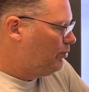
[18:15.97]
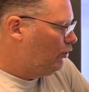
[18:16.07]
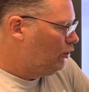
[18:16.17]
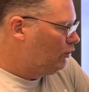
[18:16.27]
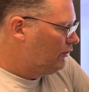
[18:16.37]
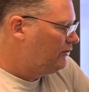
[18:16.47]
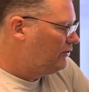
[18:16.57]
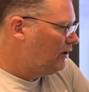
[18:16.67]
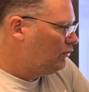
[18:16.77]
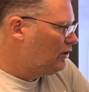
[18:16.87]
pulls
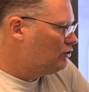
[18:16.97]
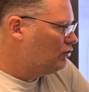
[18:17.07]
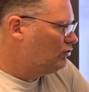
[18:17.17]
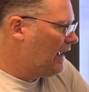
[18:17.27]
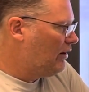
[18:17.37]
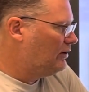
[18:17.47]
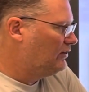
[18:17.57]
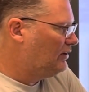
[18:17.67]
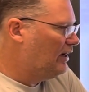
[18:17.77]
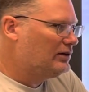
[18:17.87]
the creature down
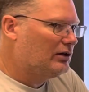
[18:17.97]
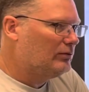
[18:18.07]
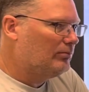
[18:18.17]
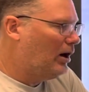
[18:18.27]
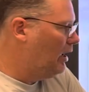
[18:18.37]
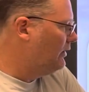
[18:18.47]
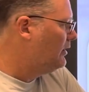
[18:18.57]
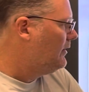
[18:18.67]
inside the mud.